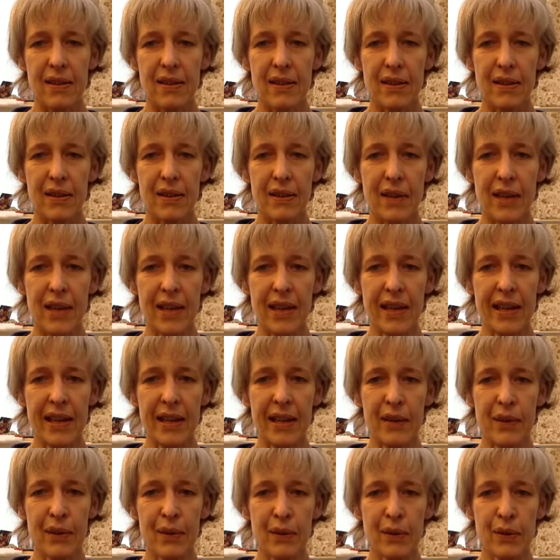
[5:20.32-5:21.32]
your
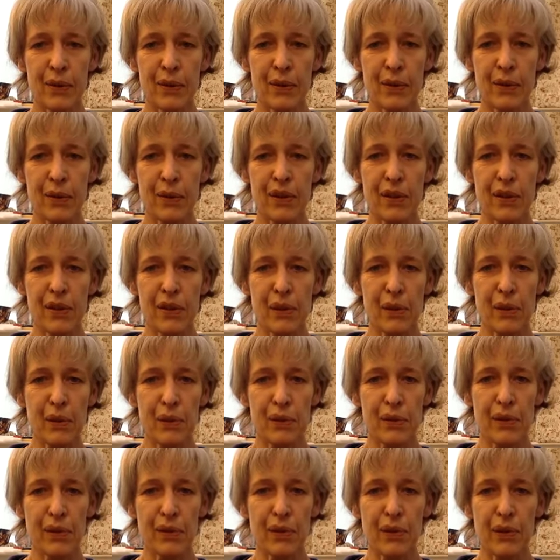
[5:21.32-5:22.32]
heels or the
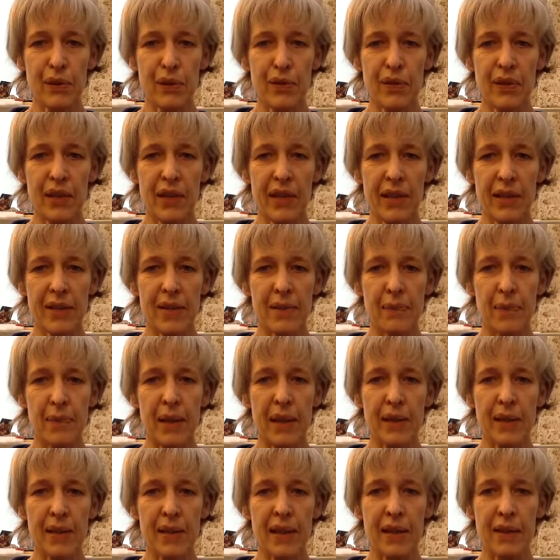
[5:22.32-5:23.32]
soles of your feet,
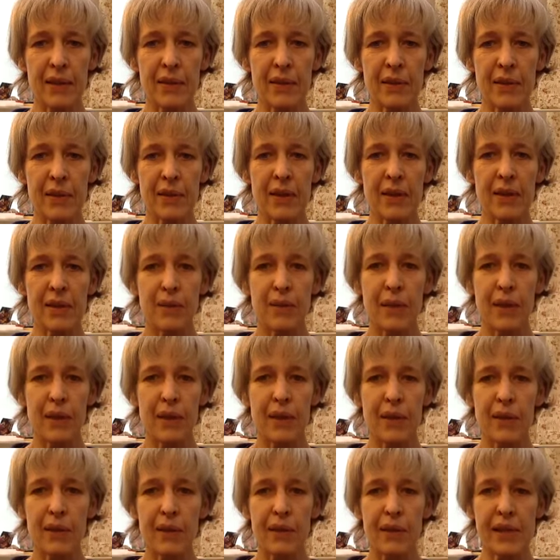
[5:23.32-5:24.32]
depending on whether
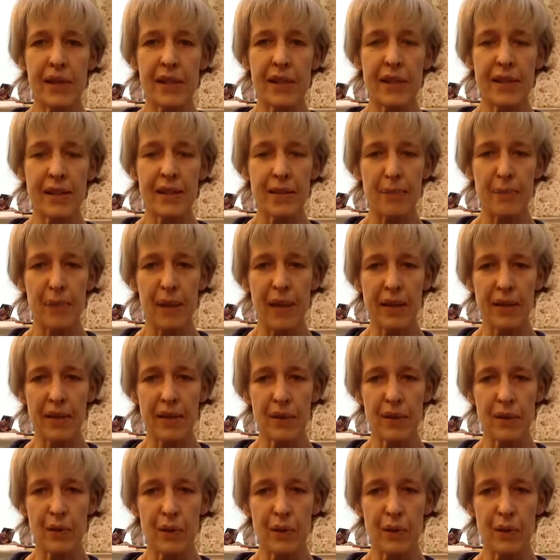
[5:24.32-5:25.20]
your knees are bent